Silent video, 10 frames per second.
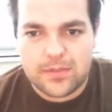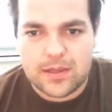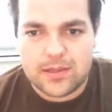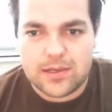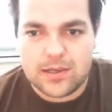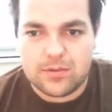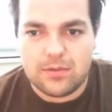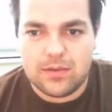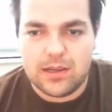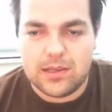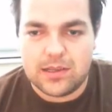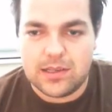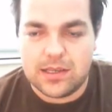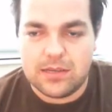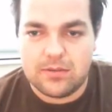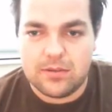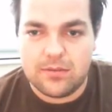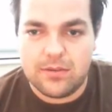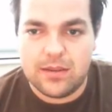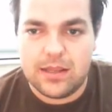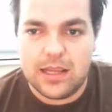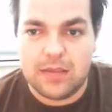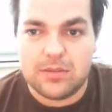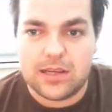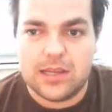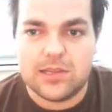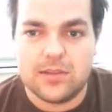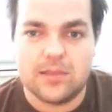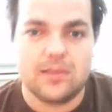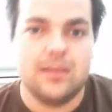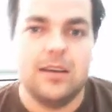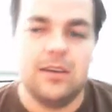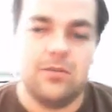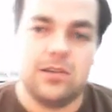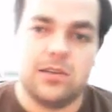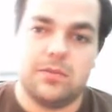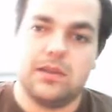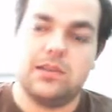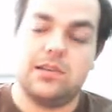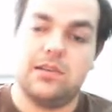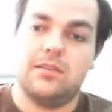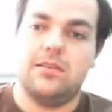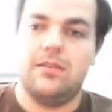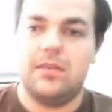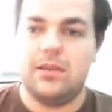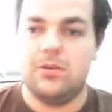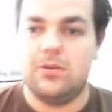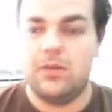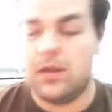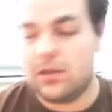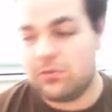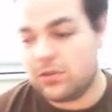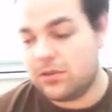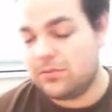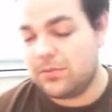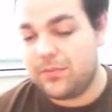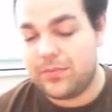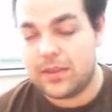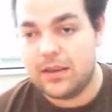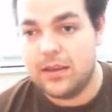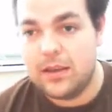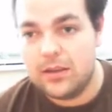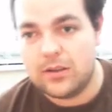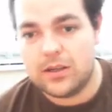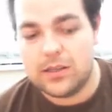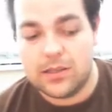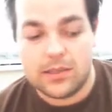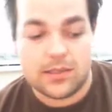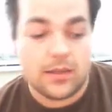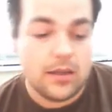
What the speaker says: So that's one way to delete applications, which is managing your hard drive, your hard disk.